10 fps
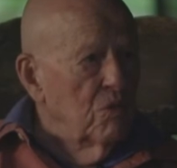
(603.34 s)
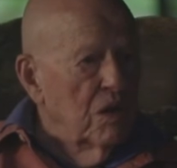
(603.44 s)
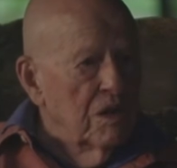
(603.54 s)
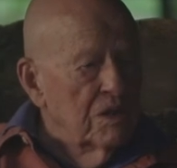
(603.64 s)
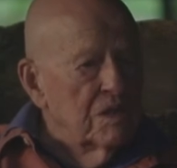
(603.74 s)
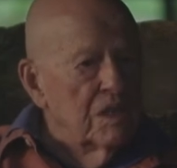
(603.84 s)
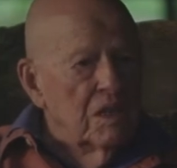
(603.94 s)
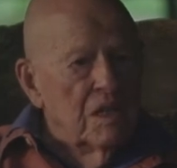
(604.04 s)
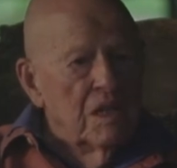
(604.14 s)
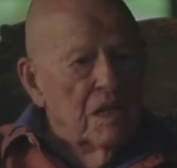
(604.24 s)
was
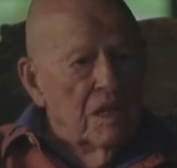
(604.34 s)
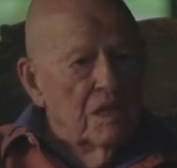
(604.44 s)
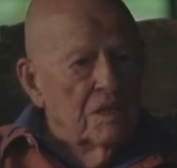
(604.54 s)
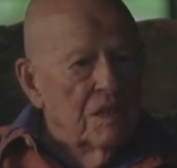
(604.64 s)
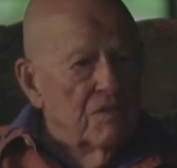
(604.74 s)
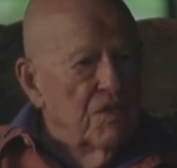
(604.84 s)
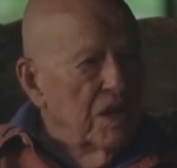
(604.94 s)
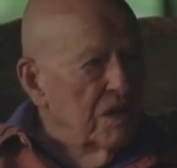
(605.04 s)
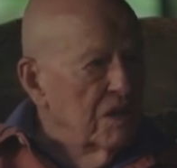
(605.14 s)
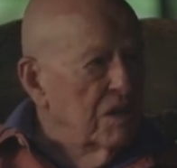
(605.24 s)
as a
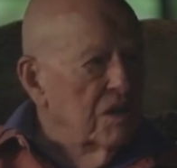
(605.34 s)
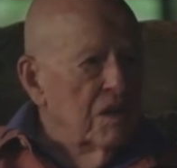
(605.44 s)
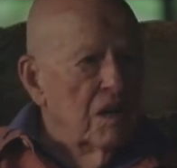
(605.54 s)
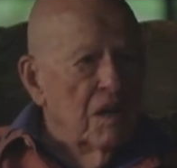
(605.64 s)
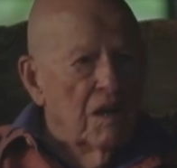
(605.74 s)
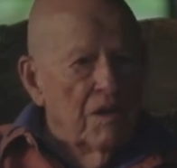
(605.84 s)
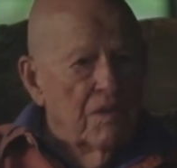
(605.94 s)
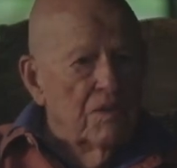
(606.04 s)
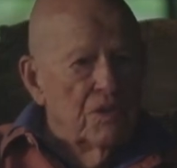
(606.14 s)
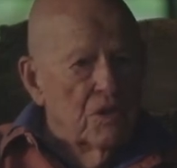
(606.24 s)
fighter
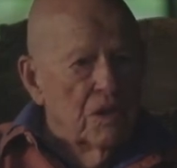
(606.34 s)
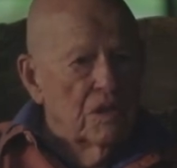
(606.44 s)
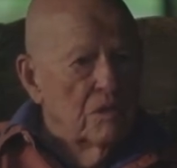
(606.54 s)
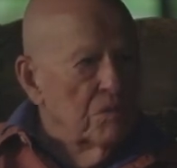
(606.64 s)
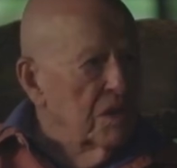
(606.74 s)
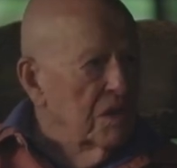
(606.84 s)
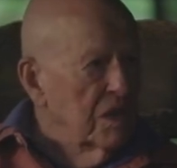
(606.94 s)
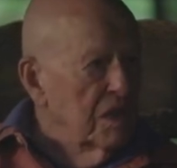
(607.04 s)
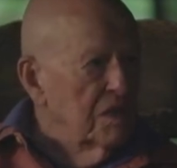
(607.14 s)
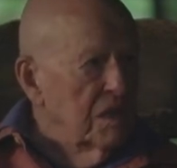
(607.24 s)
during the middle
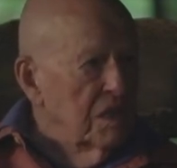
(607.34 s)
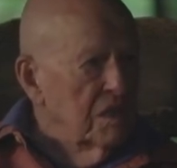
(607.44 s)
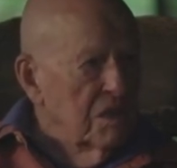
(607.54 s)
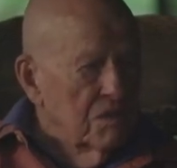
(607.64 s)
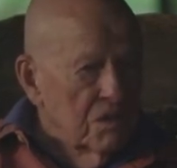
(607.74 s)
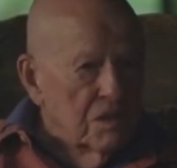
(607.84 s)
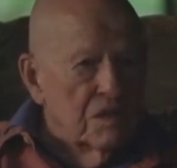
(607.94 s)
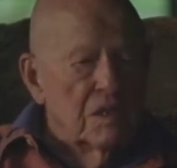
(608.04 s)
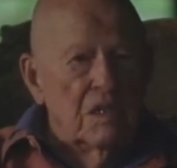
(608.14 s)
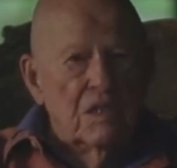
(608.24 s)

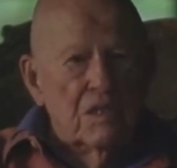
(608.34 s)
1900s.